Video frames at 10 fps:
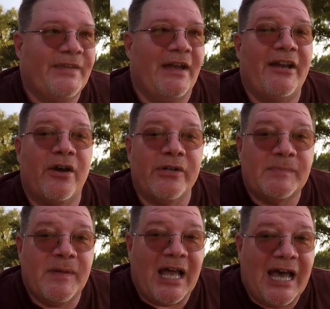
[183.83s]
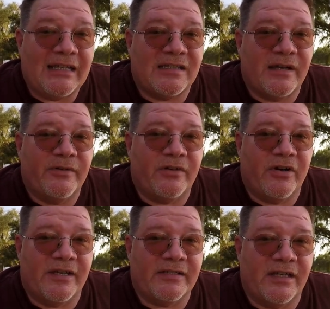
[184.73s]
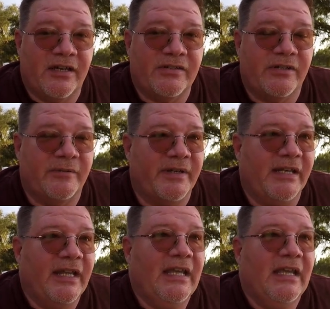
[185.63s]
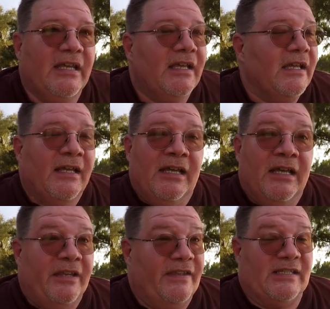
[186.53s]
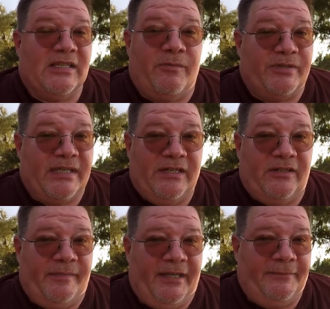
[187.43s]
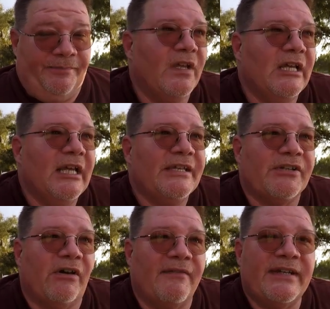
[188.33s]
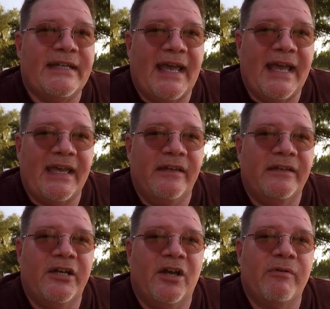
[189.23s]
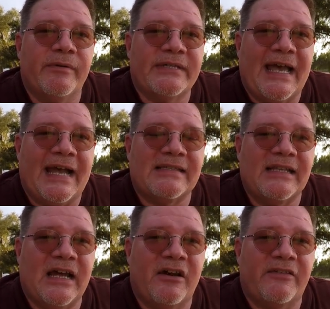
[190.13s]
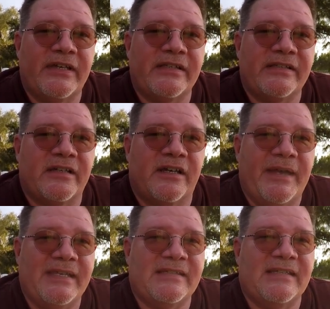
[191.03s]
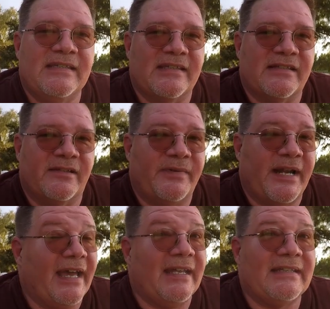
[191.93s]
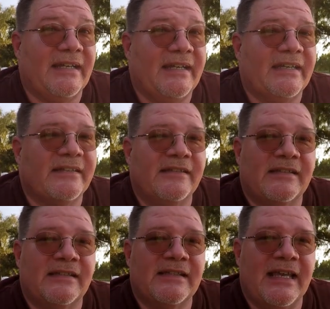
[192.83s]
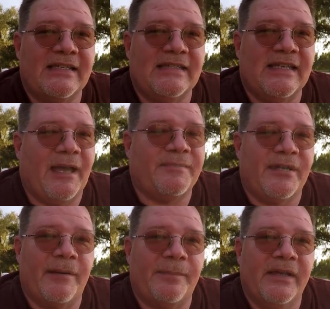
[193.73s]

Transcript: Now, I know it's been a hot summer across the country, but this almost killed me. So every day, you know, we were taxing the RV's um, AC system, but I gotta tell you, the AC kept up.